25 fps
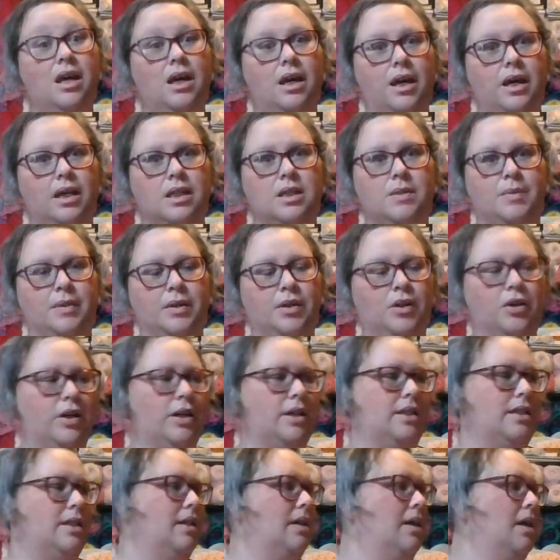it's been
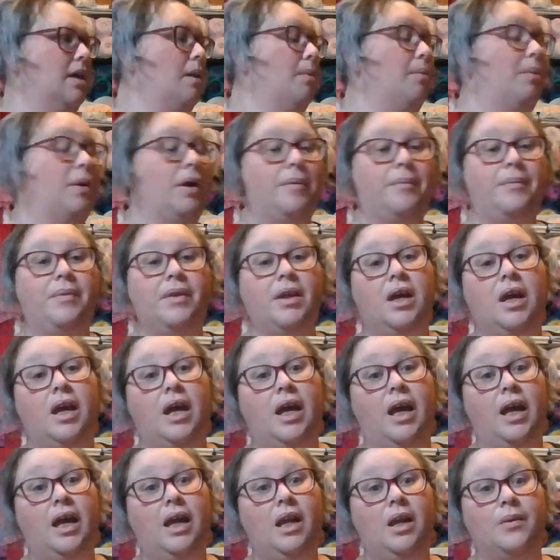crazy. But
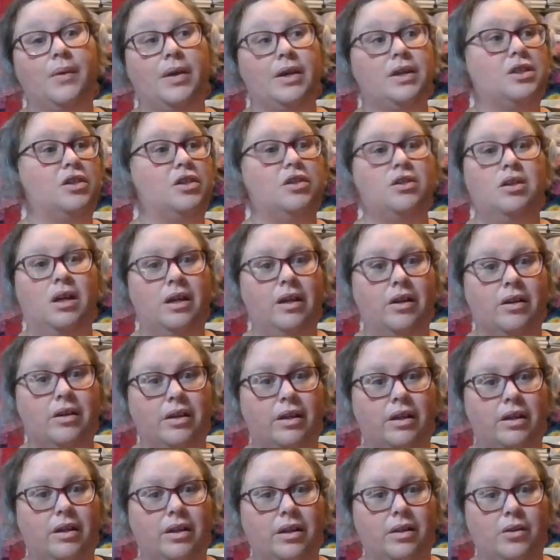anyways, you're not here to
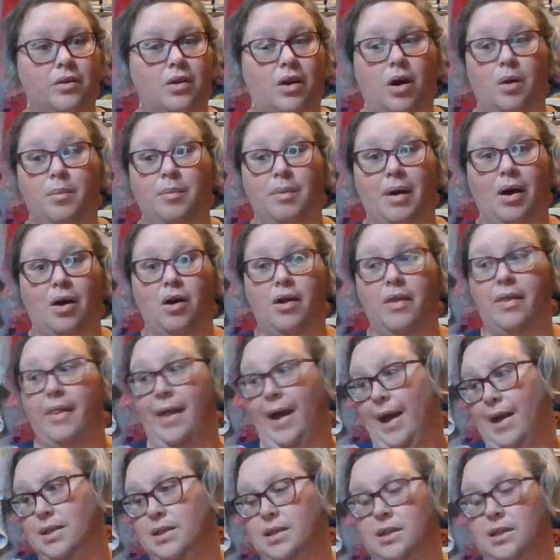hear all about that.